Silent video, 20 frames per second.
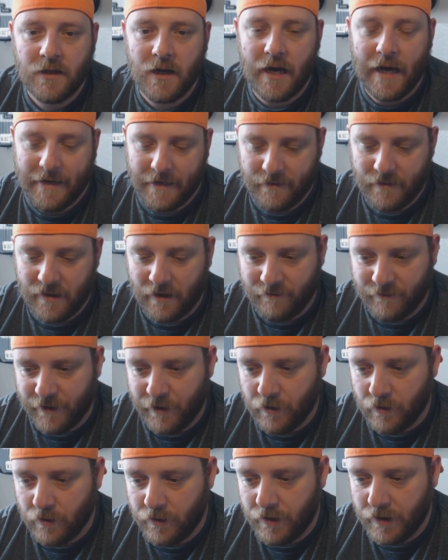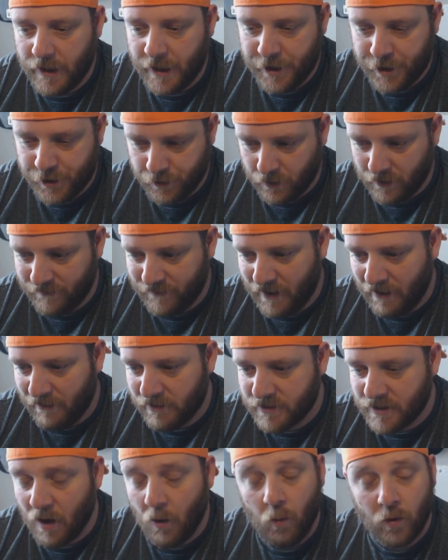and in that video he showed
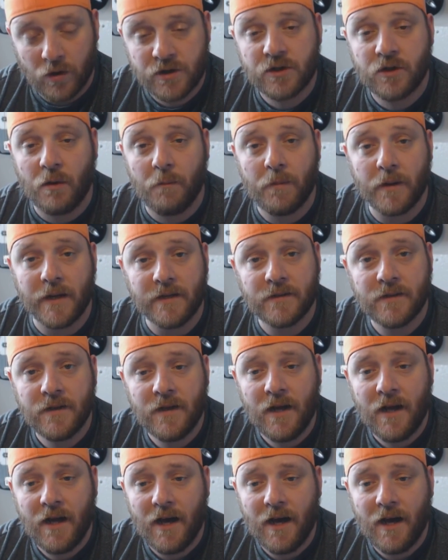areas that wasn't complete.